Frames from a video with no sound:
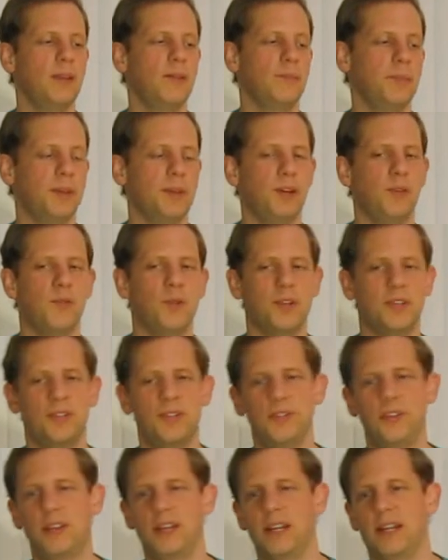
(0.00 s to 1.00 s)
But
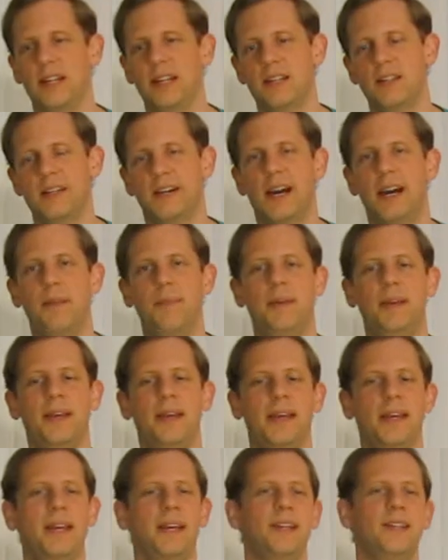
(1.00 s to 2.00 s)
once you get into
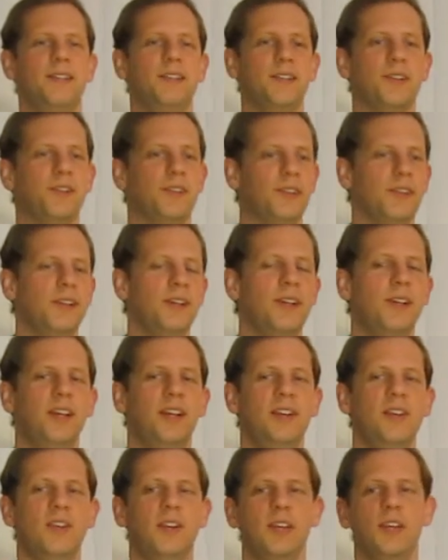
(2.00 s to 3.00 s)
IPAs and
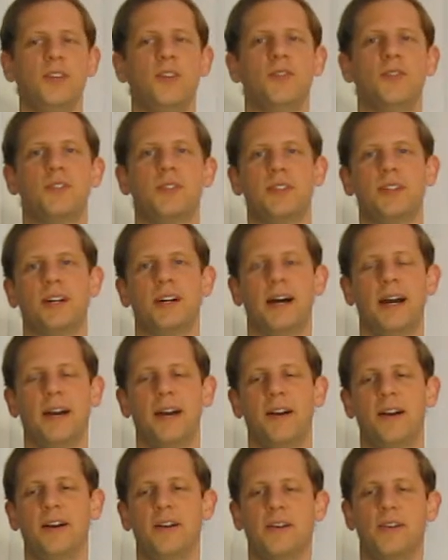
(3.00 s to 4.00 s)
you get used to
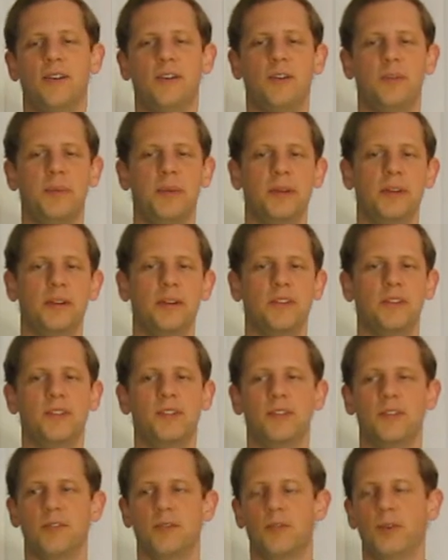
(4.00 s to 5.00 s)
higher alcohol
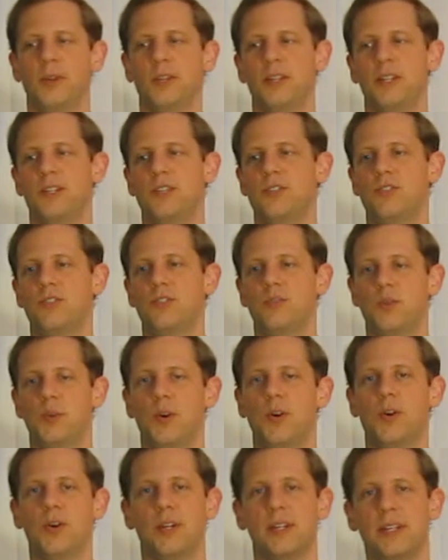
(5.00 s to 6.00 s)
beers and really
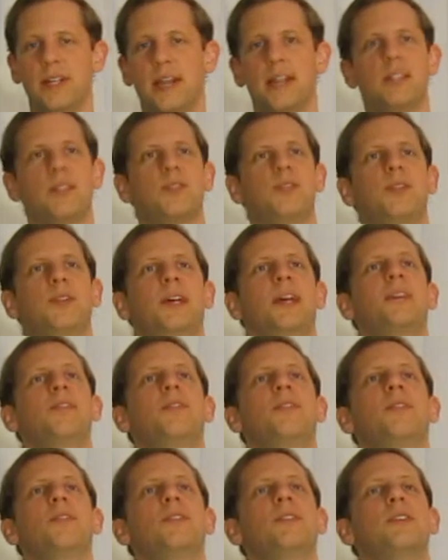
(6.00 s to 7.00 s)
strong, intense
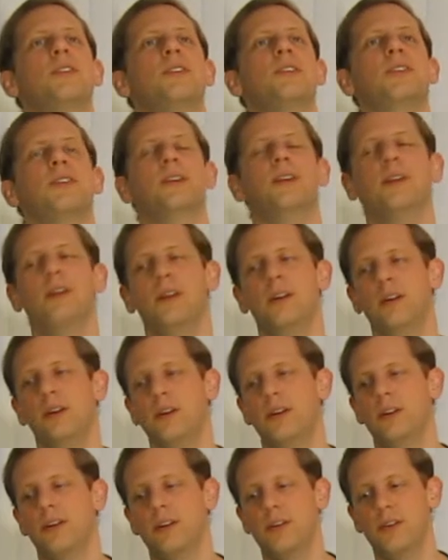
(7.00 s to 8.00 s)
flavors, and you're
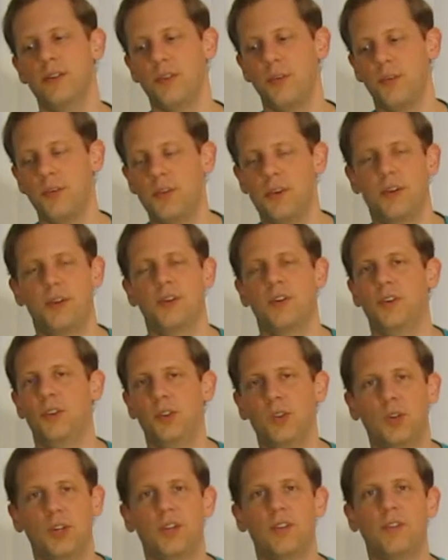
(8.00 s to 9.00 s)
you know you're
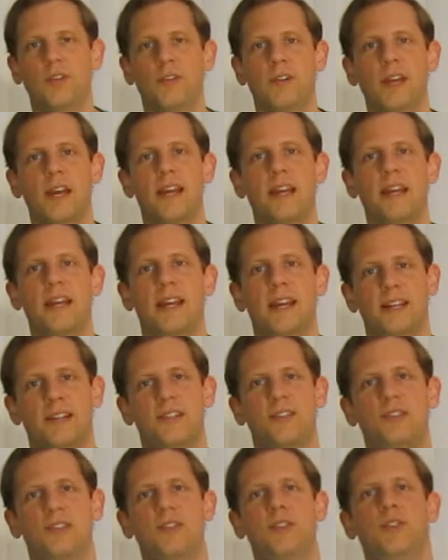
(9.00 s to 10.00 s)
looking for that
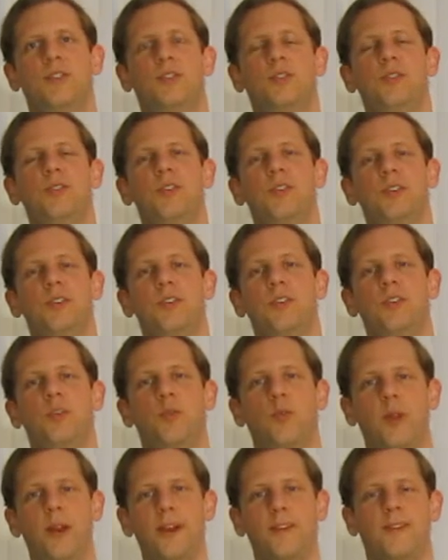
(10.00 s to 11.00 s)
next
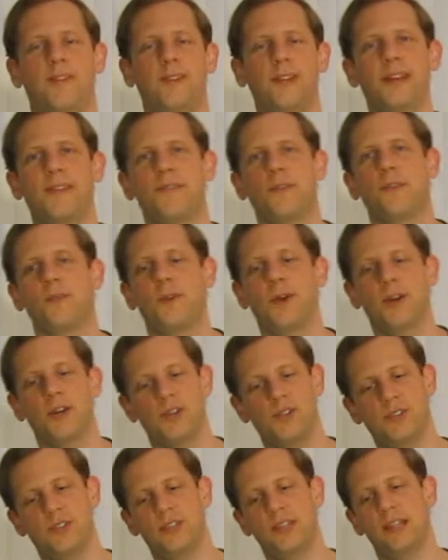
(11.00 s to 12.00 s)
great flavor
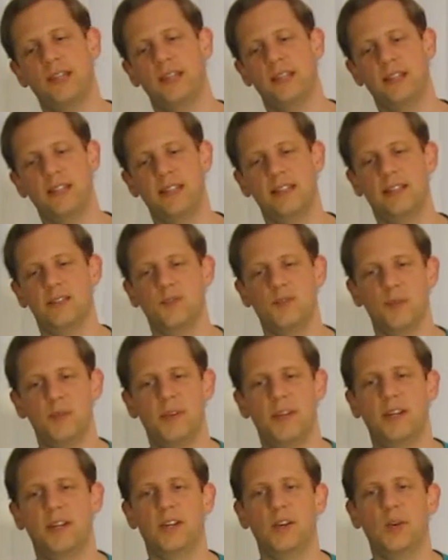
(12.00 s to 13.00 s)
rush, then this would
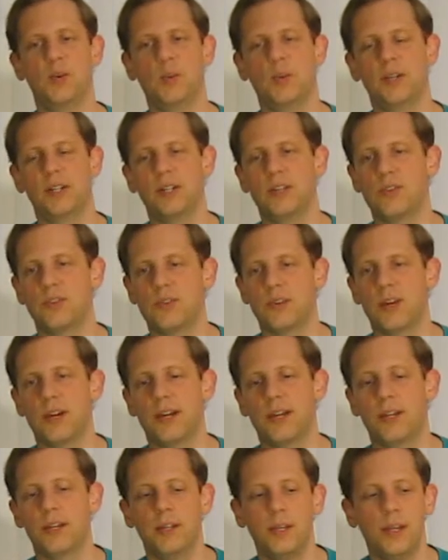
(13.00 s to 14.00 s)
be a good one to try.